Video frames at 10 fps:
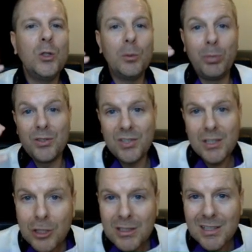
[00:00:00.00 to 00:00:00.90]
your
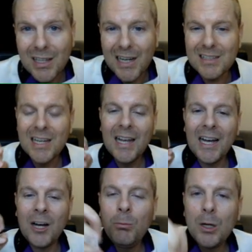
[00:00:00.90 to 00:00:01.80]
position size,
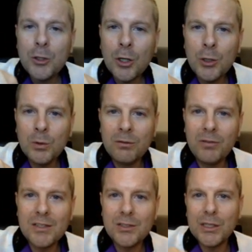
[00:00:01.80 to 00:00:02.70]
how much are you
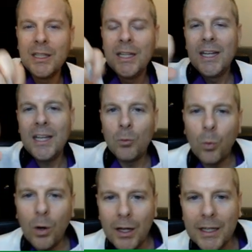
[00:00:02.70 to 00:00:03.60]
investing, and
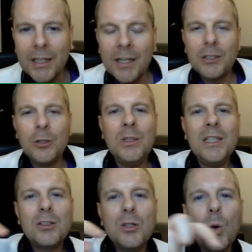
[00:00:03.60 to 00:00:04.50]
why. You
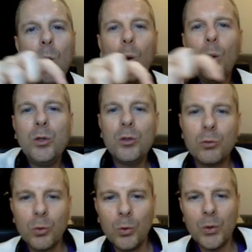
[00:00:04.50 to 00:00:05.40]
need to know all your
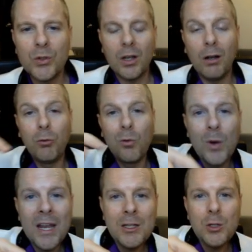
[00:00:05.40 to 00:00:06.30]
rules of
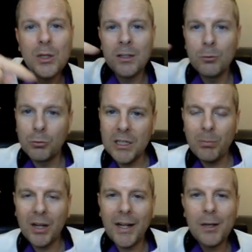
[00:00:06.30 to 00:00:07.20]
when you can
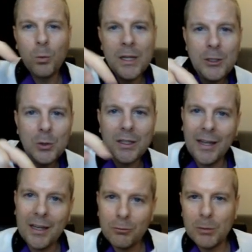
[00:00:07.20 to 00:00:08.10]
rebuy, when you
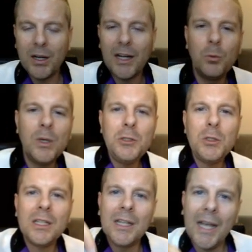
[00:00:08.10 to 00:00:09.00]
can't rebuy, when you
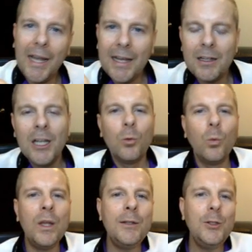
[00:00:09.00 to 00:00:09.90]
can add,
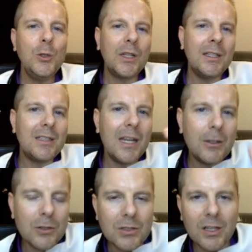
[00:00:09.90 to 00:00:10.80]
when you can take
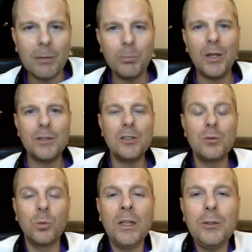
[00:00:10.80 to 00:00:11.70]
your stop
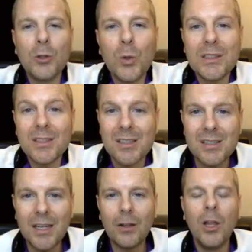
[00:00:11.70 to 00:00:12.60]
losses, when you're going to
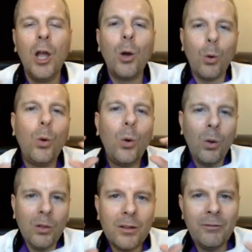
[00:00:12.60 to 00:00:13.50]
sell.
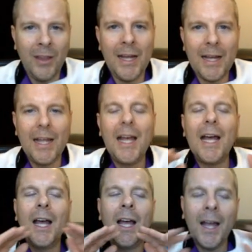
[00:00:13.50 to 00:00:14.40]
All of that
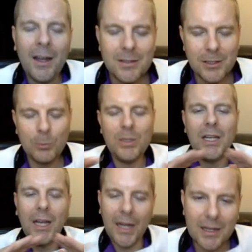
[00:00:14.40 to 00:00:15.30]
has to be,
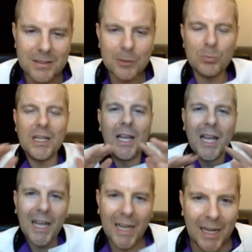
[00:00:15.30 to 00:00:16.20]
has to be,
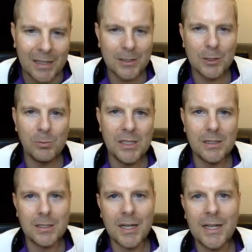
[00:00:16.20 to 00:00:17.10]
has to be
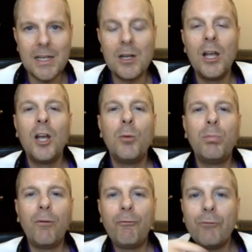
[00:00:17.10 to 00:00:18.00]
decided
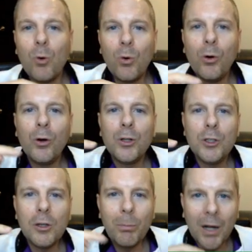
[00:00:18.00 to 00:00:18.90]
before
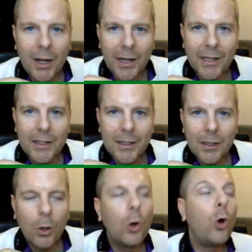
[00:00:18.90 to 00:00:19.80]
you buy.
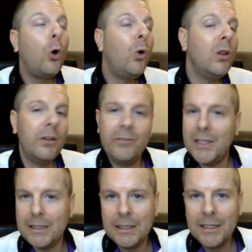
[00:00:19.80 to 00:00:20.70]
All of
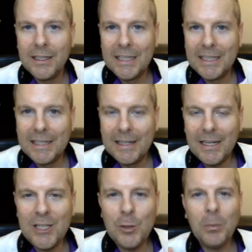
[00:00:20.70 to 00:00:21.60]
it.
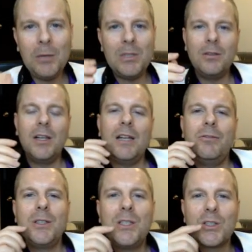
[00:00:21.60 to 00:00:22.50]
And you may be
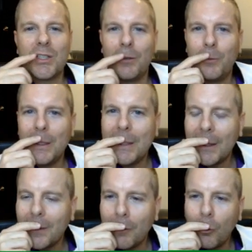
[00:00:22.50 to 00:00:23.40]
laughing to yourself right
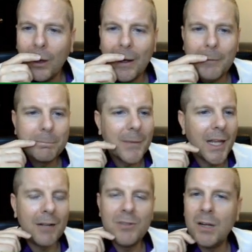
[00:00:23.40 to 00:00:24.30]
now like, wow,
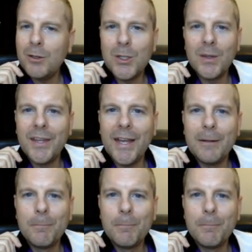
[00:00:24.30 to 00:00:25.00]
I've never done that.